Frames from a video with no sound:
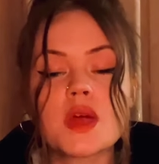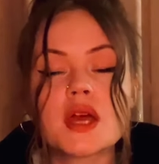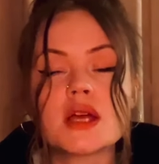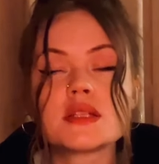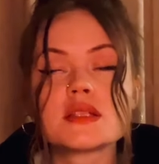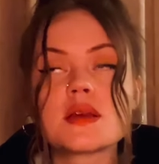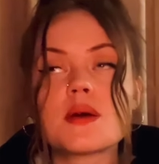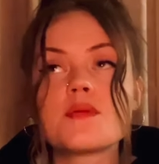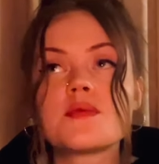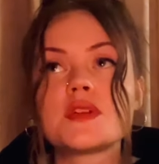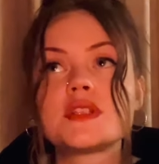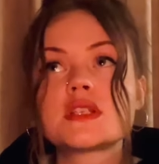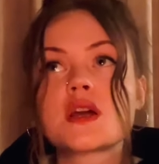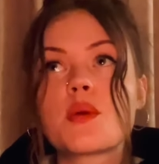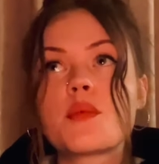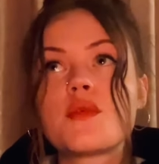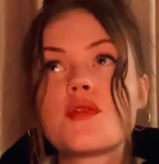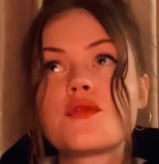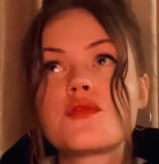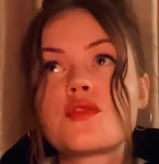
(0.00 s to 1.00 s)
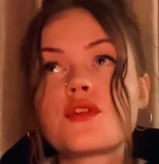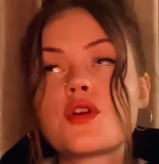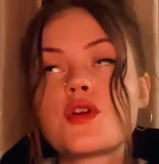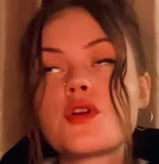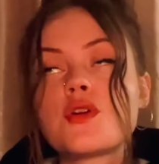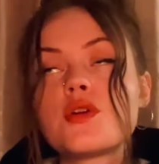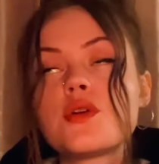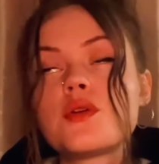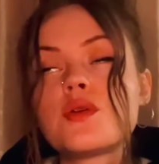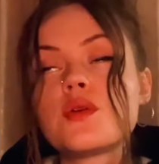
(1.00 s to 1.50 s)
Something's coming
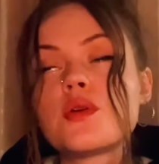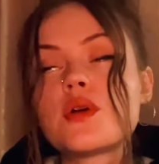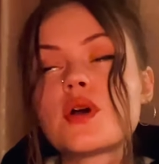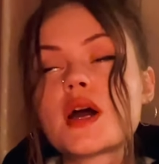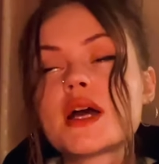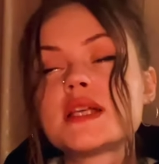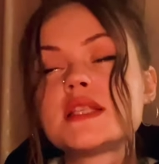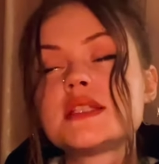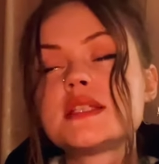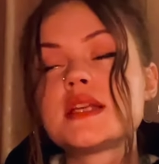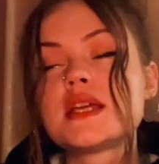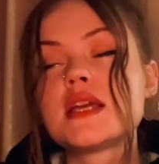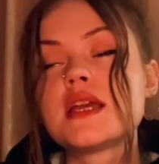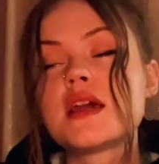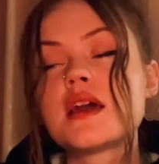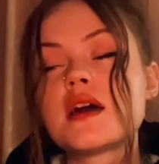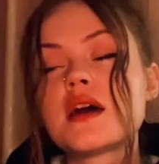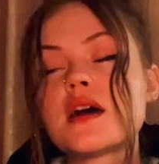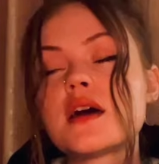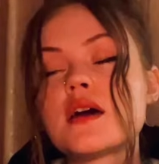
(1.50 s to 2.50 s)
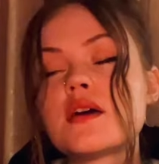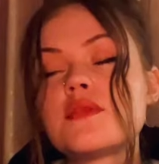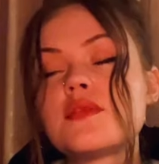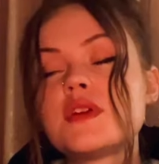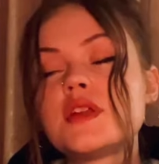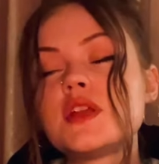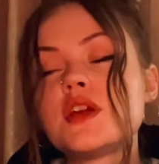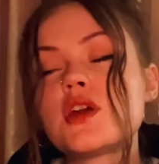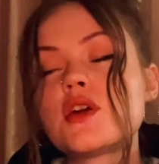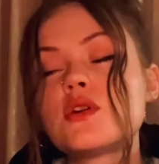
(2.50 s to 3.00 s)
through. I see a
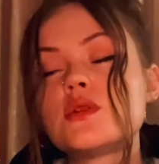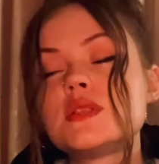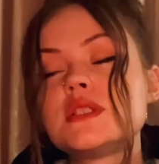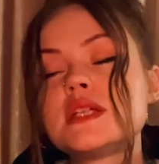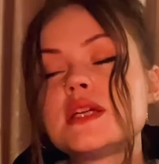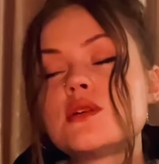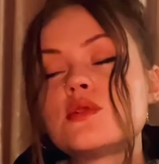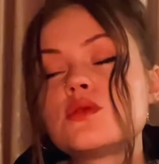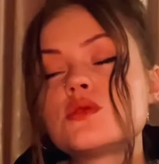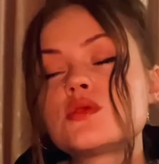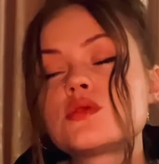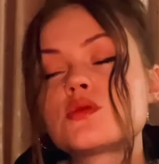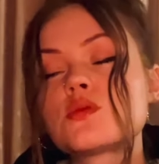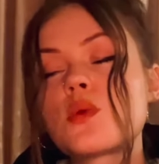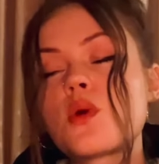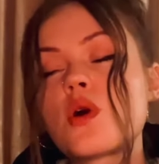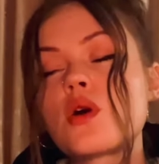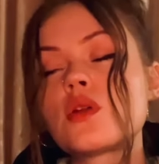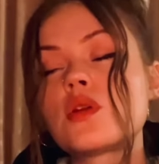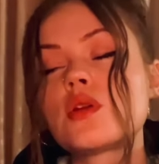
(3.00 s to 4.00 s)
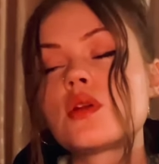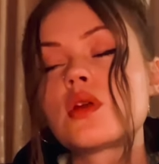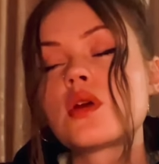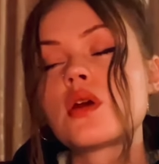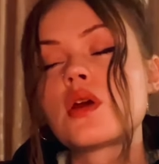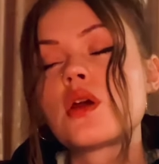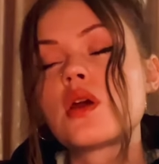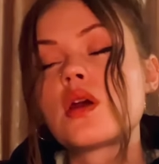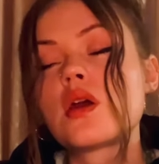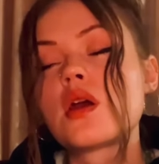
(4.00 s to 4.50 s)
video, Till Swan,
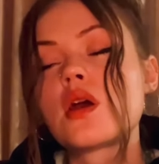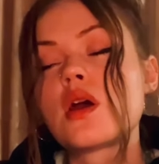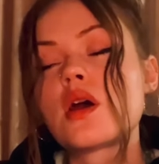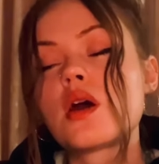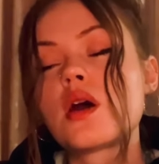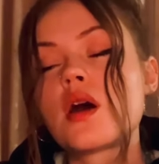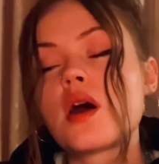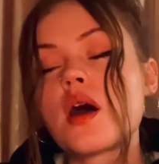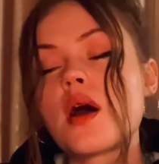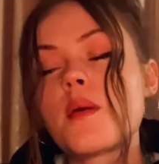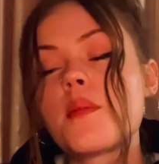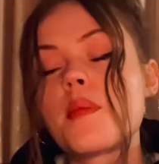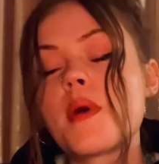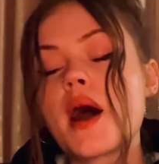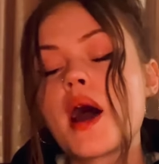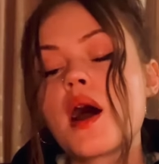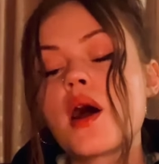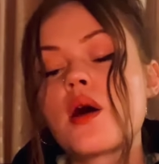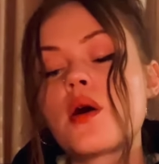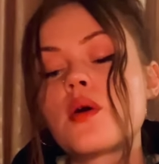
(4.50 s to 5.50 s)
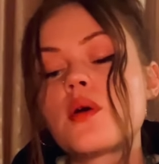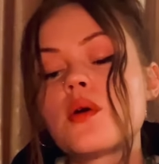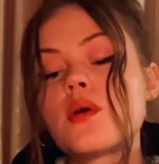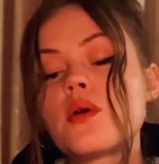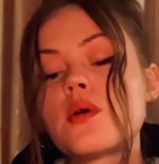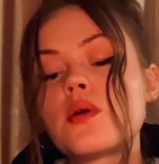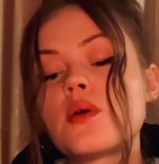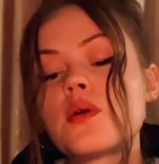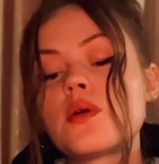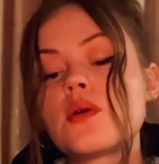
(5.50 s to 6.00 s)

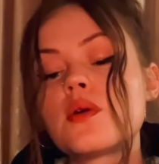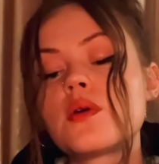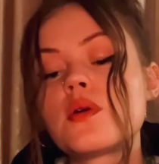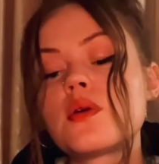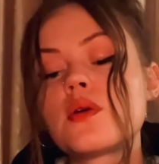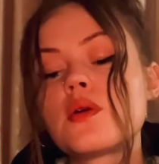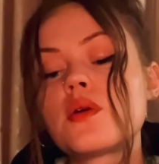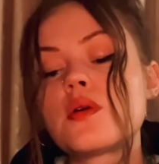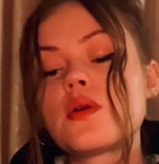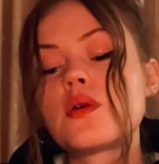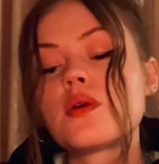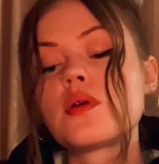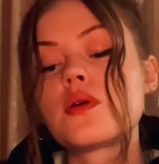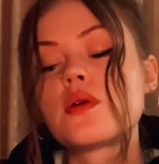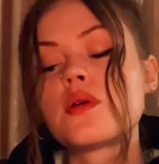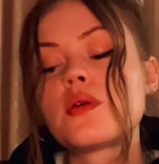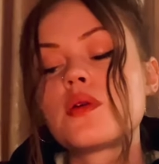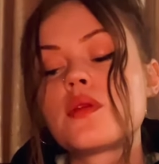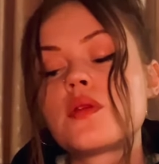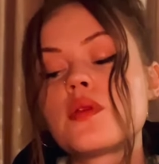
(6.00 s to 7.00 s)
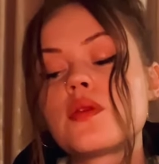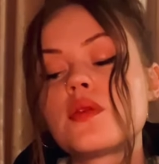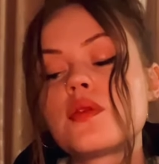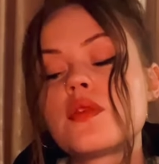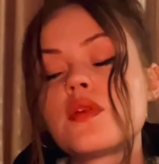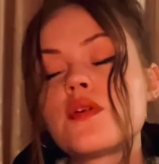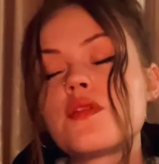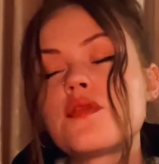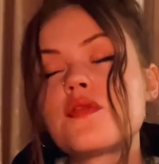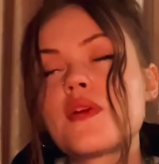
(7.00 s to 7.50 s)
about
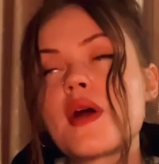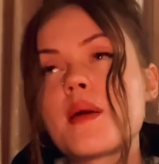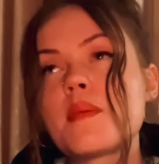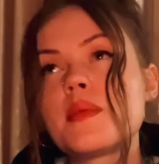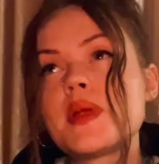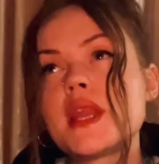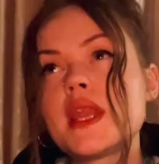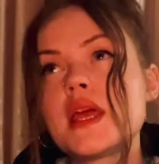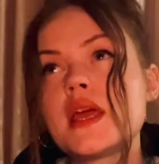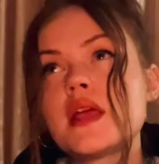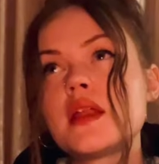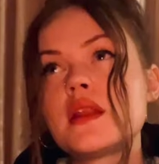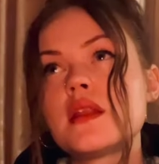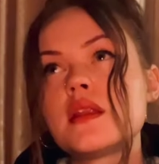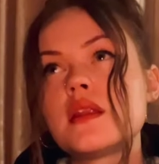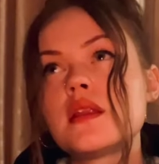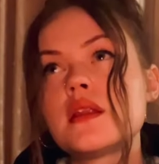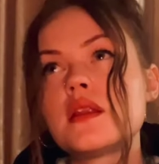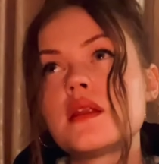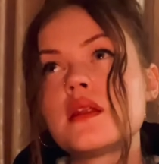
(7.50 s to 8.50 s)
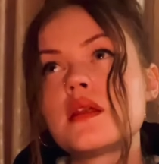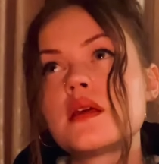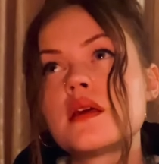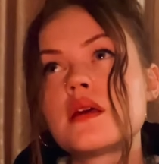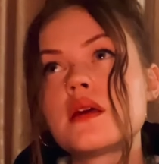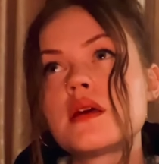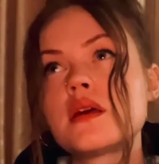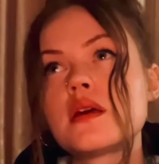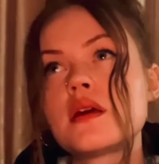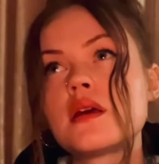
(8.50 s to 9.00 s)
the feminine
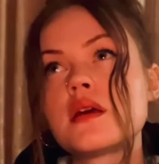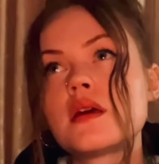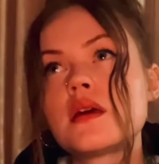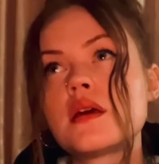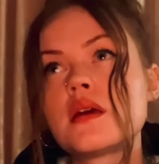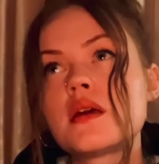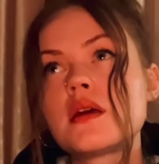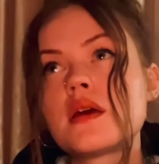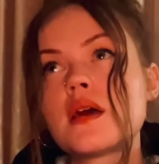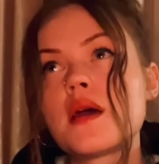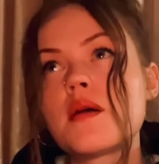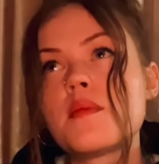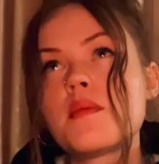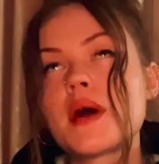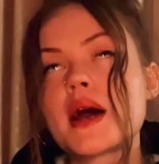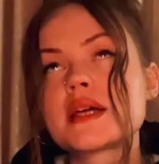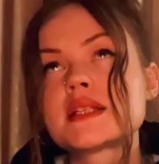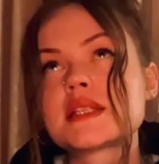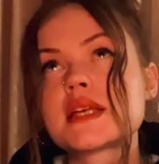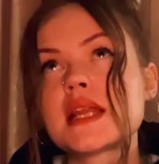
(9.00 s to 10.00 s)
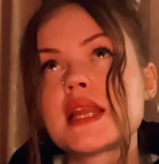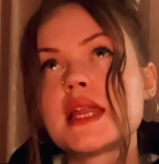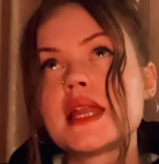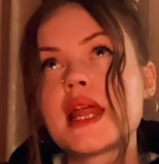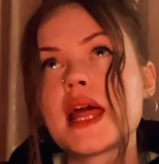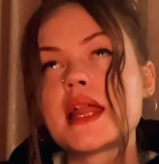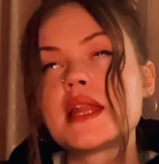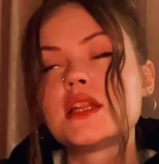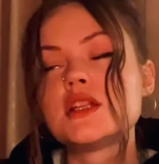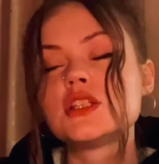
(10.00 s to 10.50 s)
and masculine
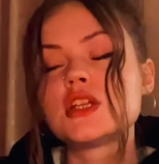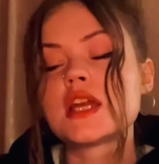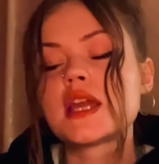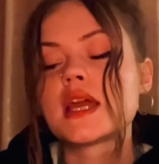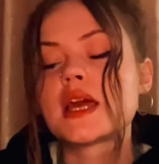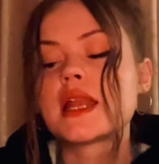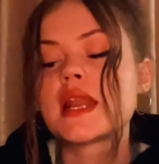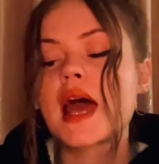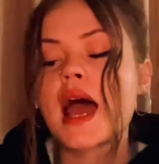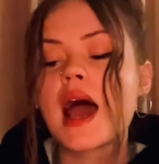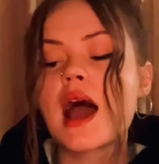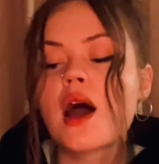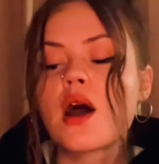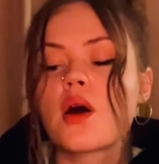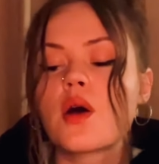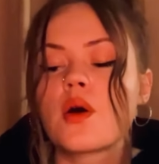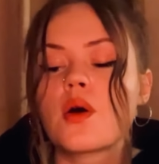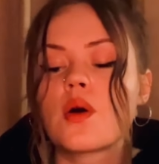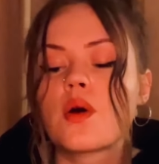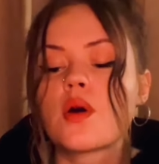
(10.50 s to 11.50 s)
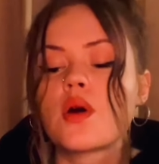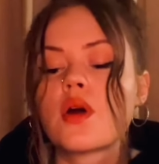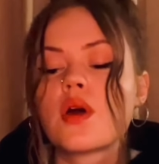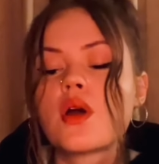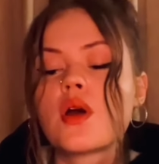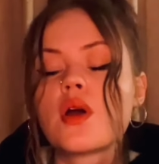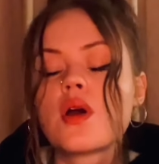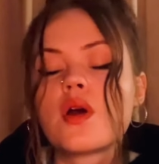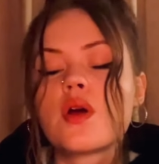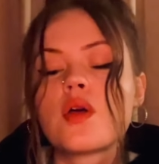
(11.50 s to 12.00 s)
energy and how,
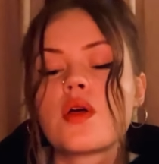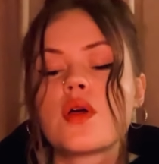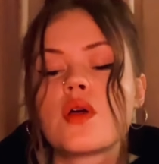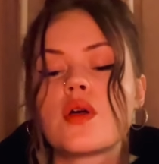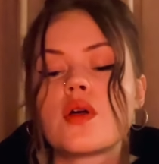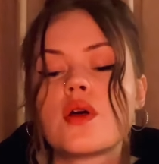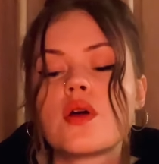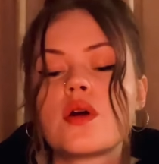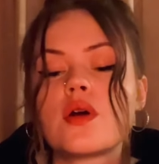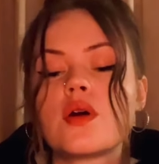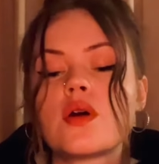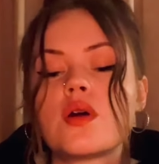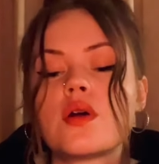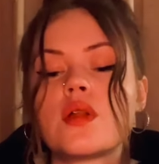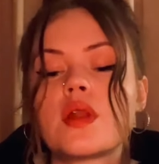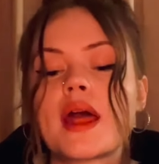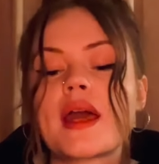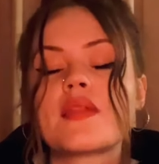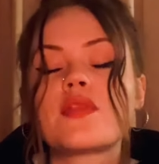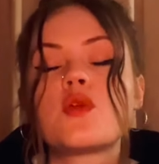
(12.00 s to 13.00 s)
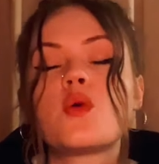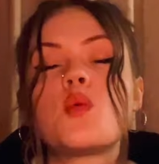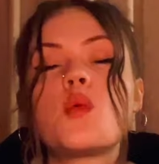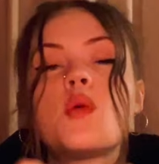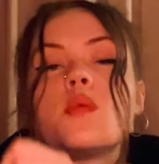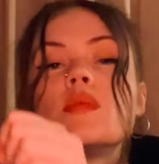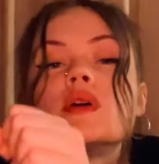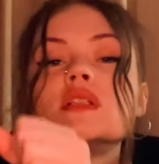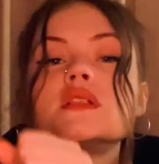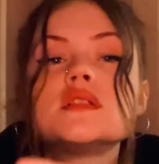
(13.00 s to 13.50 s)
like, the
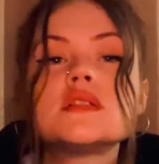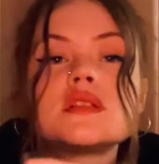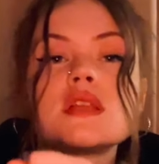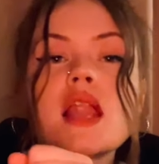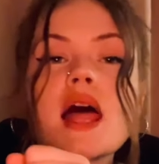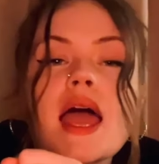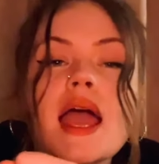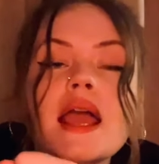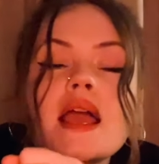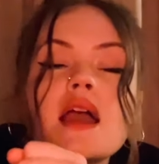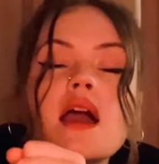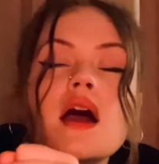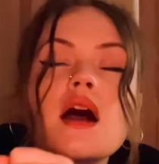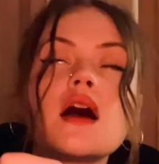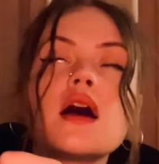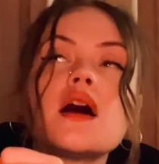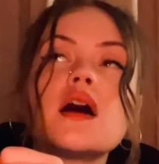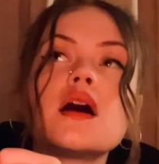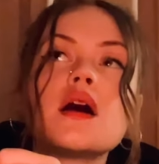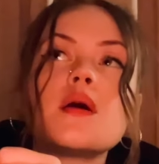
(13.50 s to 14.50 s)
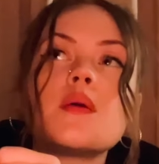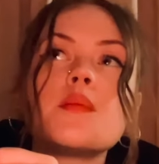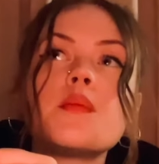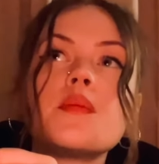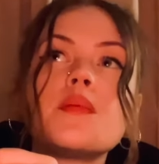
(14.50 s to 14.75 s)
woman's like a